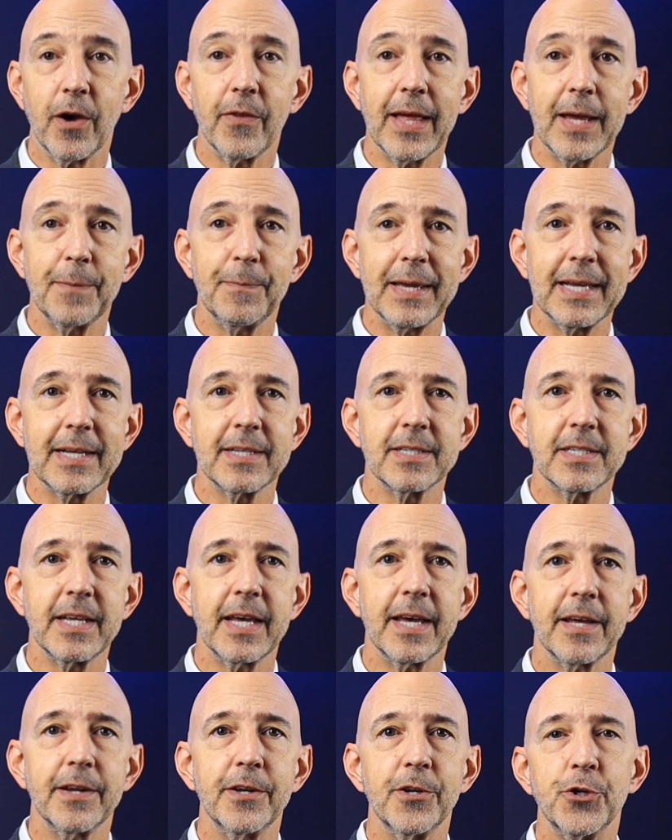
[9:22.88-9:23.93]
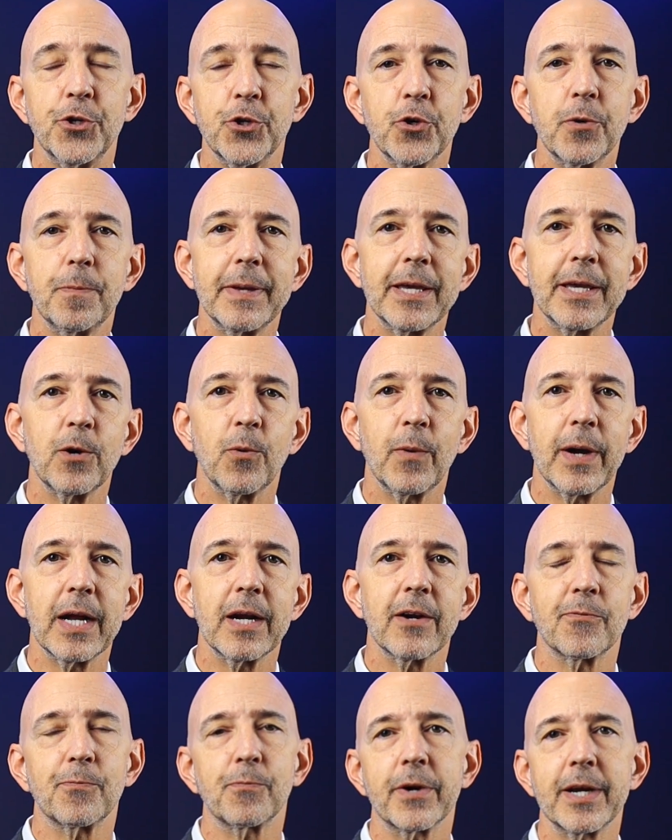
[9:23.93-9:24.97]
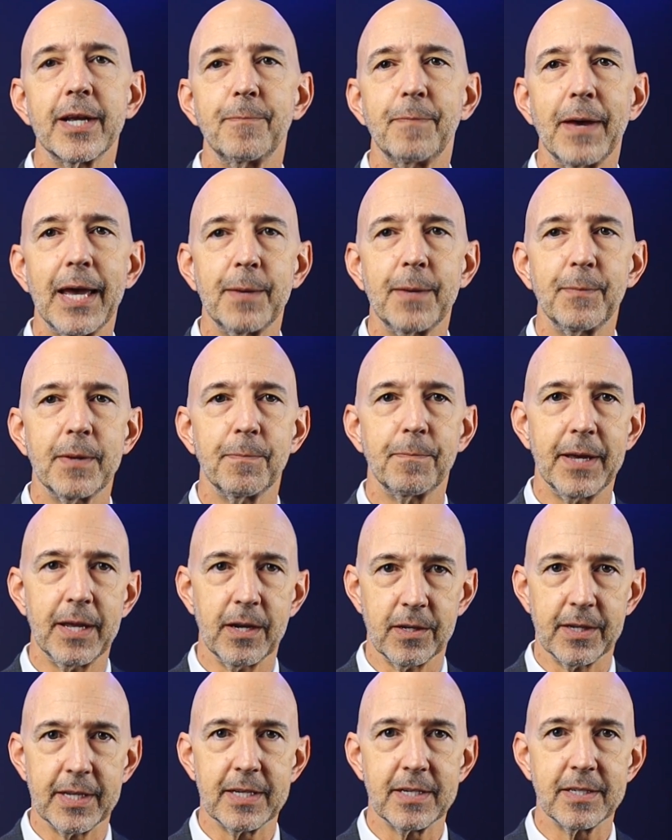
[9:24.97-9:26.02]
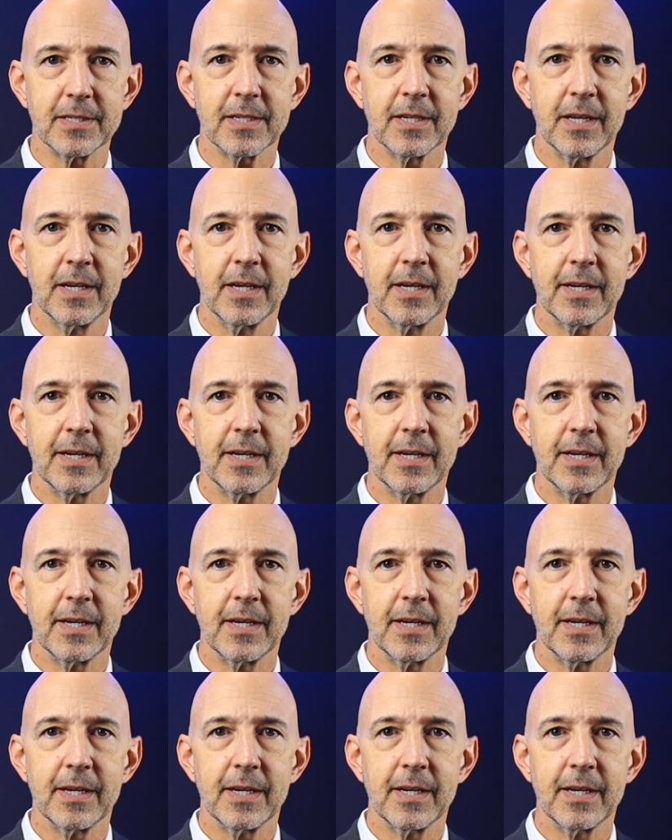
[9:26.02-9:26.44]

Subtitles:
all that being said, do be aware of prepayment penalties.